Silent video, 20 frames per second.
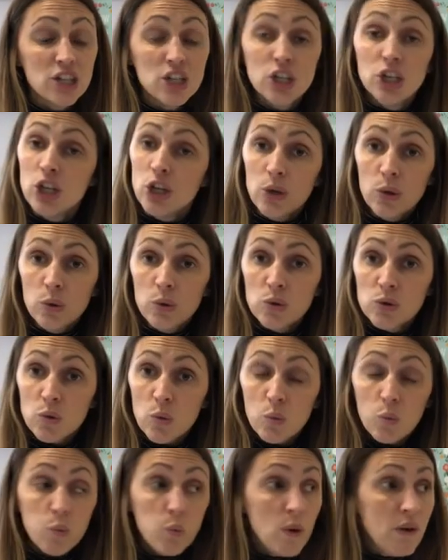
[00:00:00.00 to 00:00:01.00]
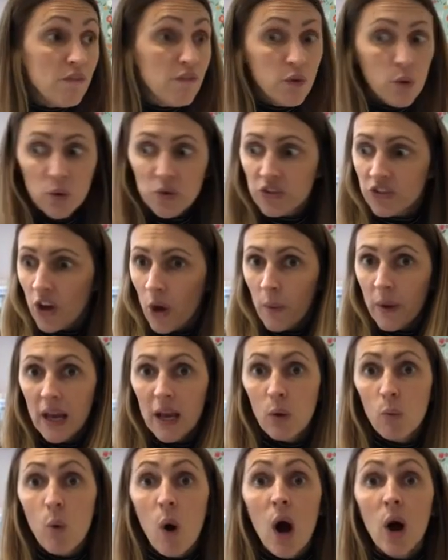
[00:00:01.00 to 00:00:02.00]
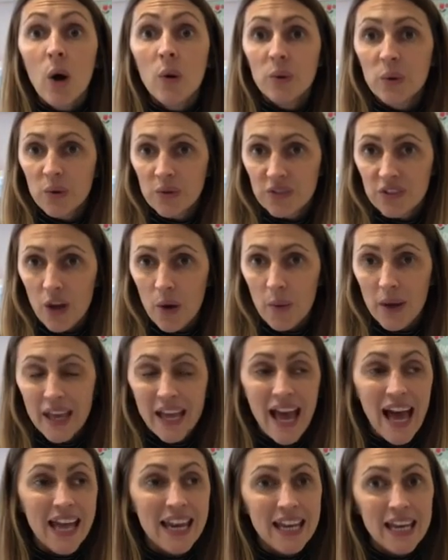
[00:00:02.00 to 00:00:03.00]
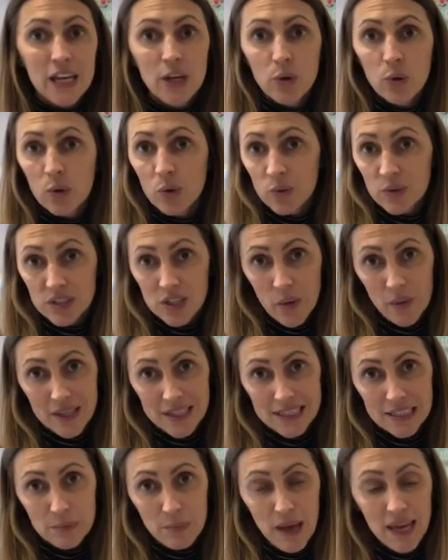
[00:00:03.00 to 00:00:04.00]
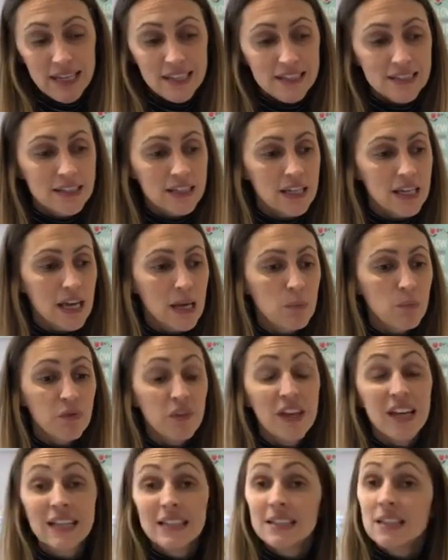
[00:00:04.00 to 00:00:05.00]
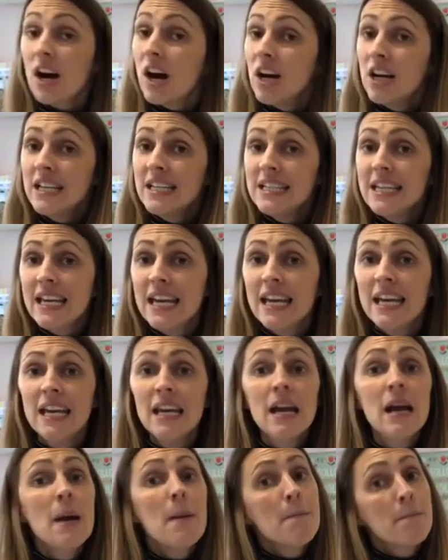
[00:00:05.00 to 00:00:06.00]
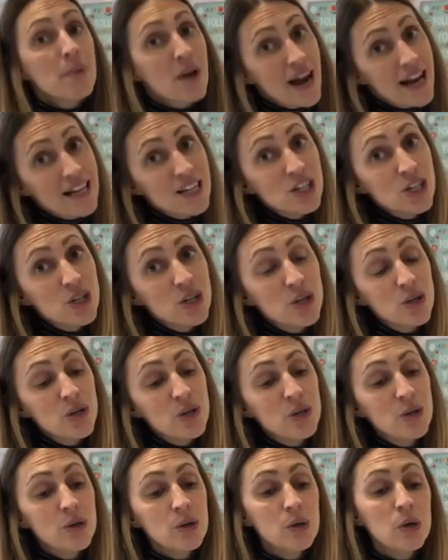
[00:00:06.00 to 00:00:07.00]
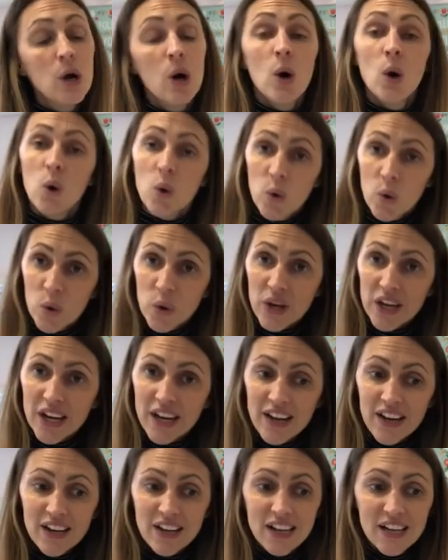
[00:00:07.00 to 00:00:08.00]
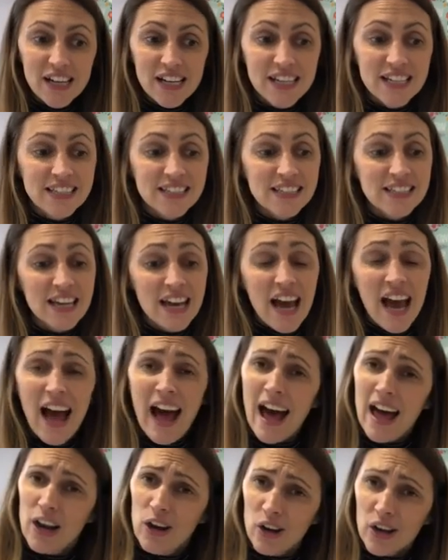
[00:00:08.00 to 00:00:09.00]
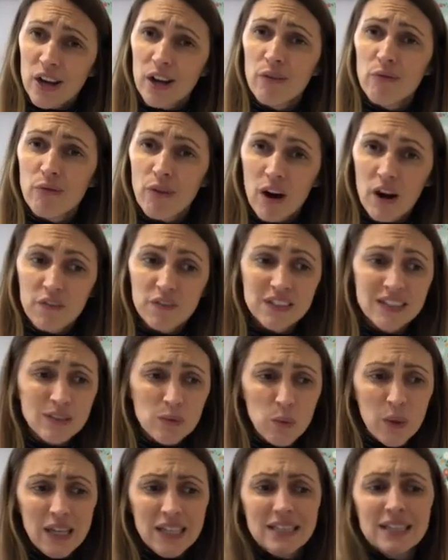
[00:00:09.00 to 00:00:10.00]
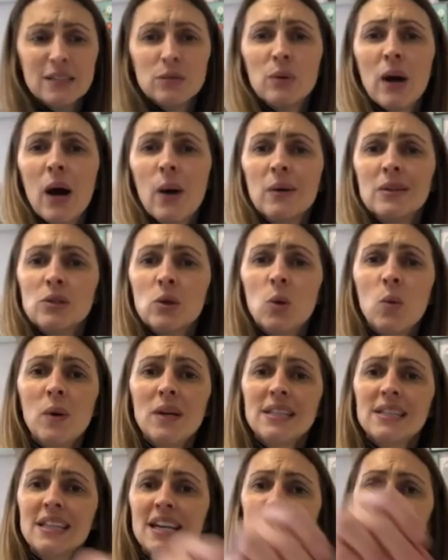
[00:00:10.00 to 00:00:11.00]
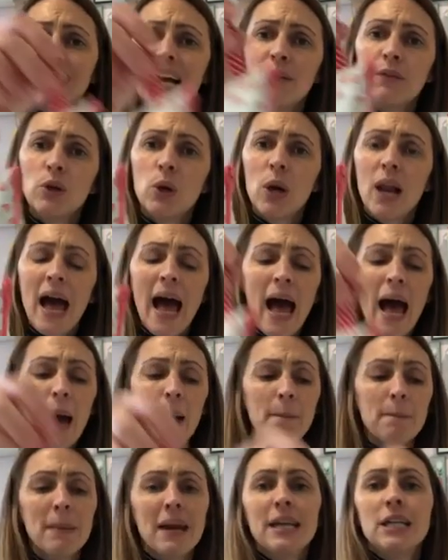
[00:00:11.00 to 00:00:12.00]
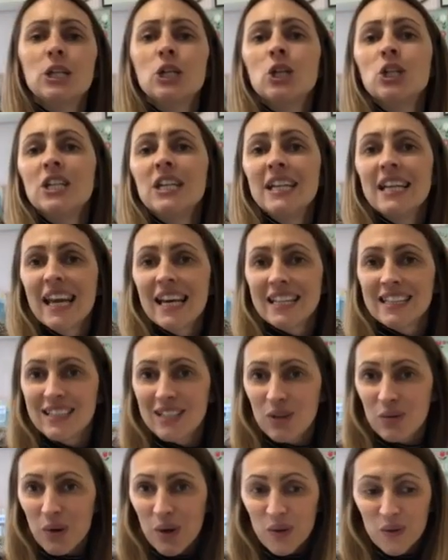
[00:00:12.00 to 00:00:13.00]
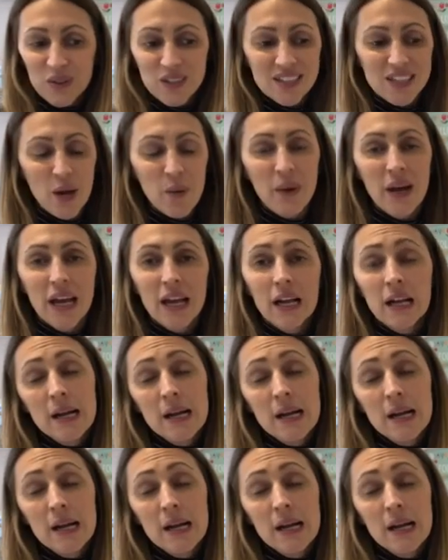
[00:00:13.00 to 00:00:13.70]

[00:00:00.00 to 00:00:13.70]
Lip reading: use with your sewing, while you're sewing and in your little sewing space, to keep things tidy, practical, organised and looking rather sweet as well. It's always nice to have a little handmade goodie next to you while you're sewing.